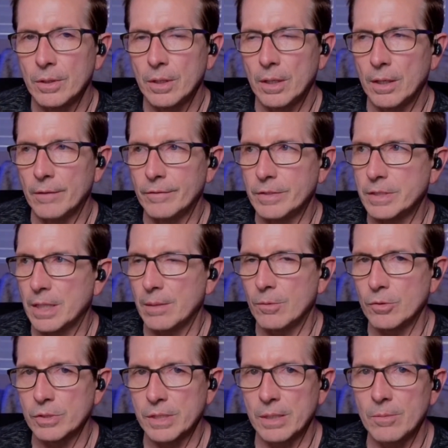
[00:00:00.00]
of the same
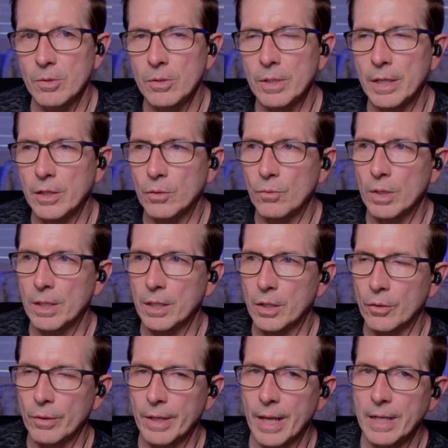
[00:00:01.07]
old, and you want to
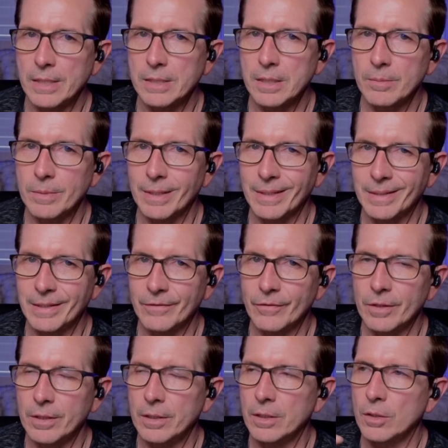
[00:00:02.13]
create something
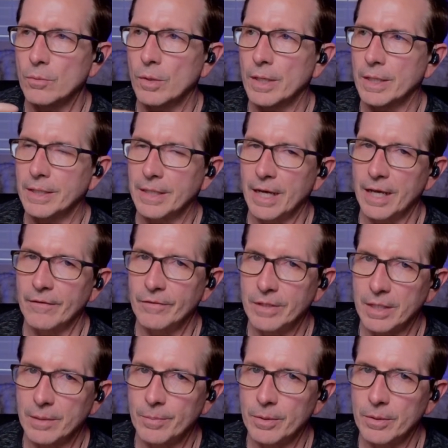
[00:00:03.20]
different, you want to dive
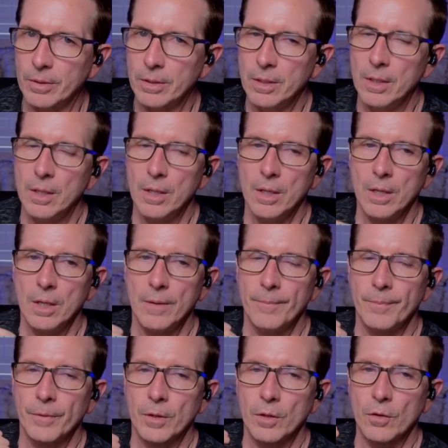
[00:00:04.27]
deeper,
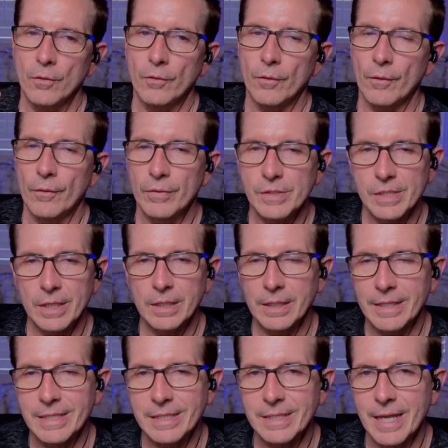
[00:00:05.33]
you've suddenly
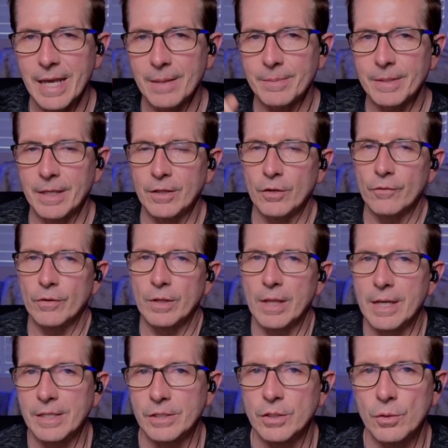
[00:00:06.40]
snapped and you've
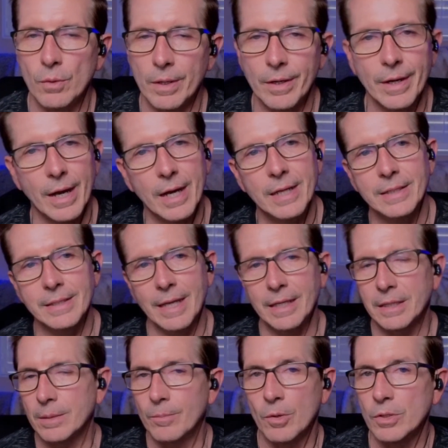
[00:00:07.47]
realized you are not at
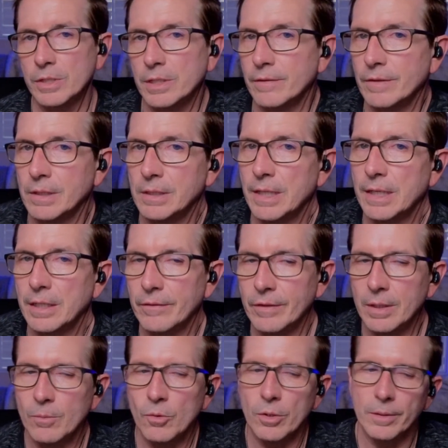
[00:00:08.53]
the mercy of the collective
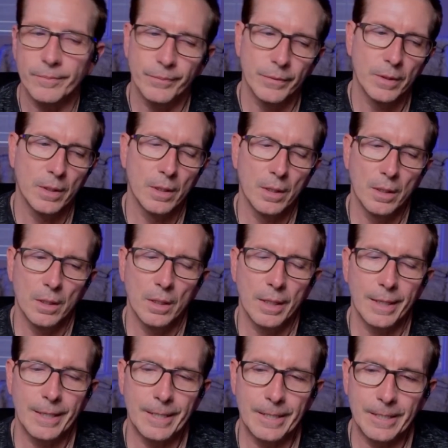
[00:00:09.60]
anymore.
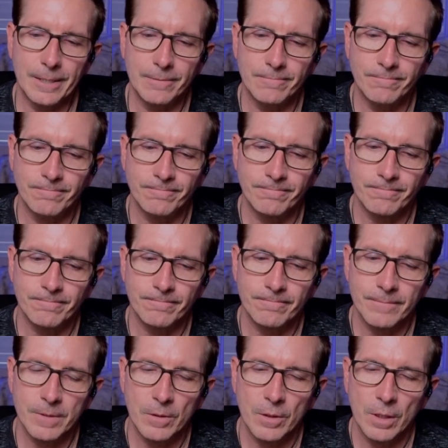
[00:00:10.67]

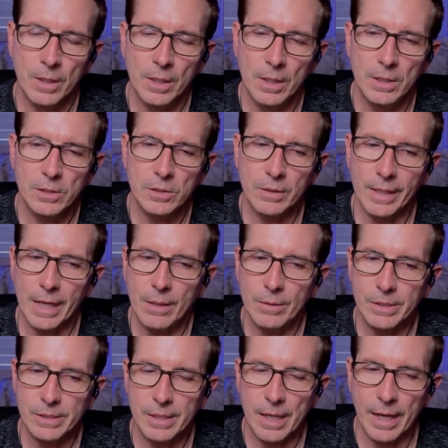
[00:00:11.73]
So like I was
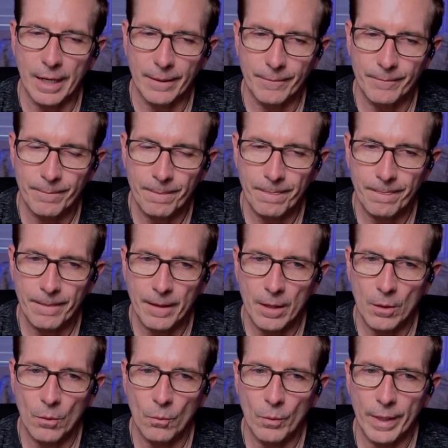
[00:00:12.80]
saying,
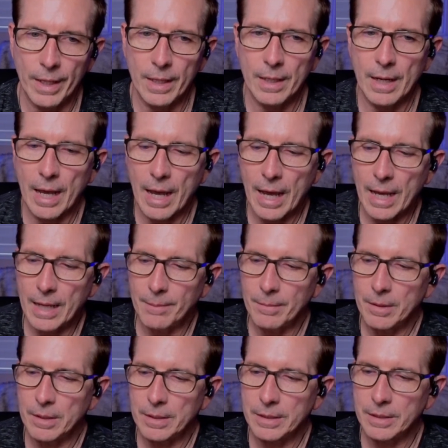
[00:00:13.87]
when I'm
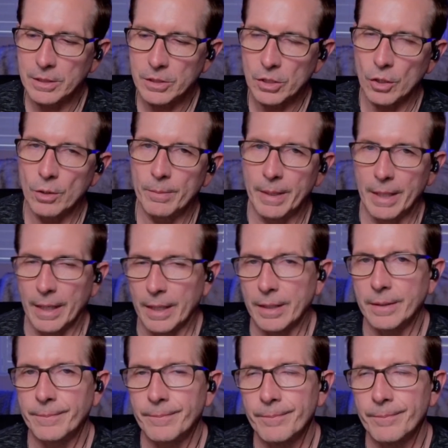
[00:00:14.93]
determining